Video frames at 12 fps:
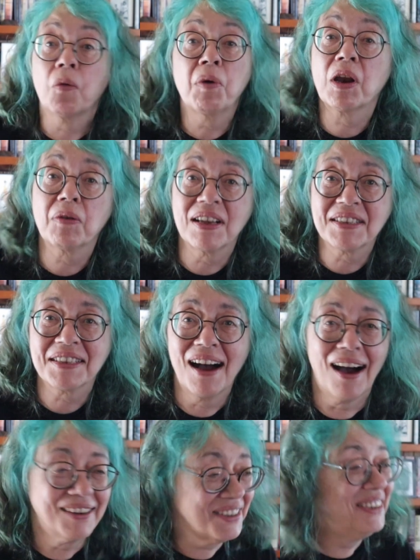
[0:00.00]
Where do I
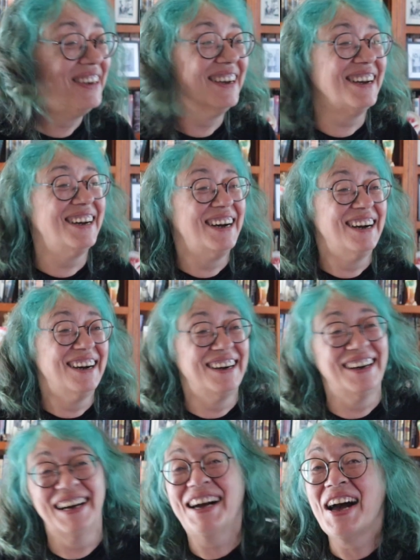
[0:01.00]
start?
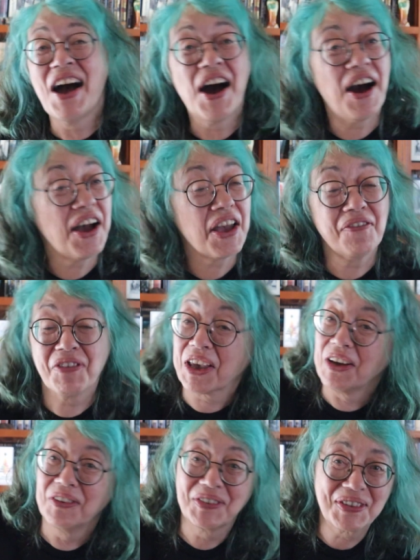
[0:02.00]
I have
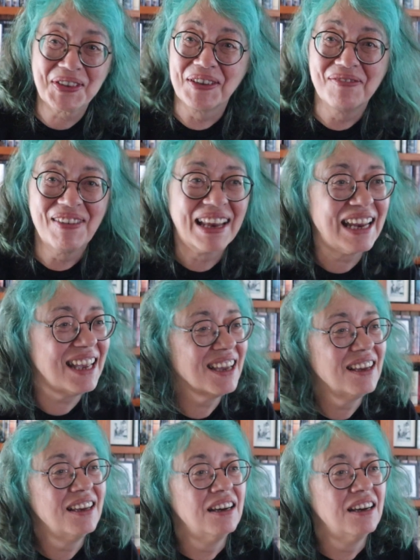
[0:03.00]
killed so many.